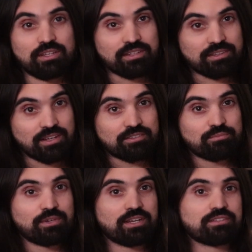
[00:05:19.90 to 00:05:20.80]
it
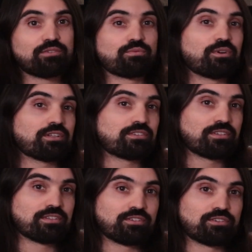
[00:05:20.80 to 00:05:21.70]
doesn't matter what
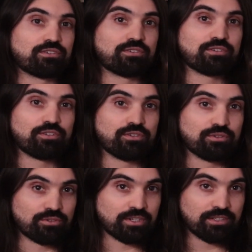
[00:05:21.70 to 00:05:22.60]
signature
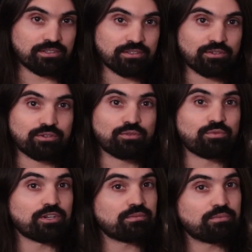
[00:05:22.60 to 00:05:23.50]
you're in or
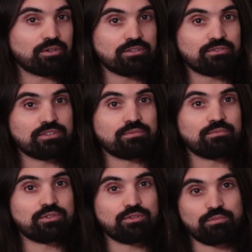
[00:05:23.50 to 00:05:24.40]
what
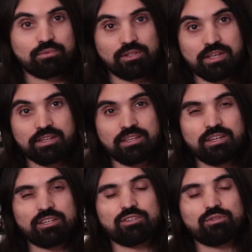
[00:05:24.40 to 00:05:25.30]
polyrhythm you're playing,
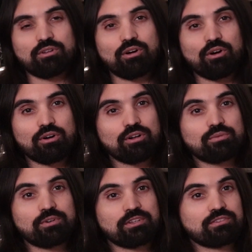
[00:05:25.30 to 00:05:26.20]
you'll
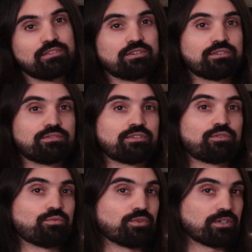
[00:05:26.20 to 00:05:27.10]
always know
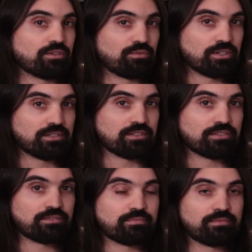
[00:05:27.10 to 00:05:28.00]
where the 1
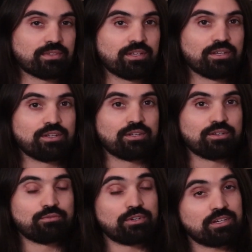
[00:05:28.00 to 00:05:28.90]
is.
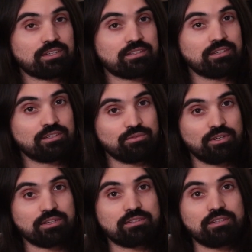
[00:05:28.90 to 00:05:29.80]
1 nakatina, 2
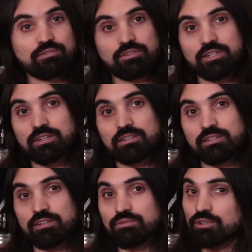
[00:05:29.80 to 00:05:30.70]
nakatina, 3
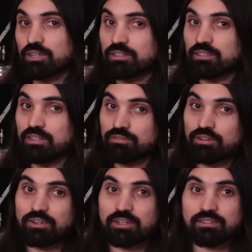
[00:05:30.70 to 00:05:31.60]
nakatina, 4 nakatina,
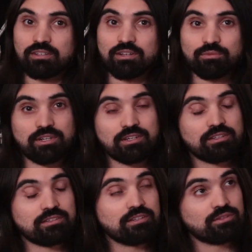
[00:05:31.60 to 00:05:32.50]
5 nakatina, 1
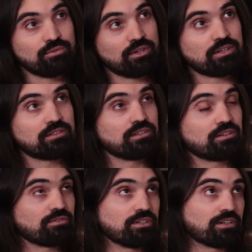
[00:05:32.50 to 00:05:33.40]
nakatina, 2
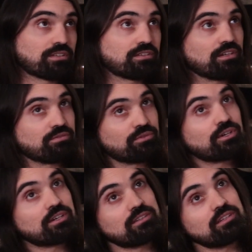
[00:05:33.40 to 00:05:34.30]
nakatina, 3 nakatina, 4
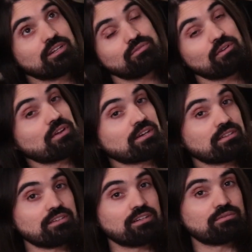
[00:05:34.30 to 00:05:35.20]
nakatina, 5
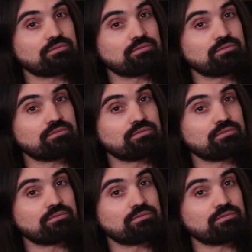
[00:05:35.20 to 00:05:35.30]
nakatina,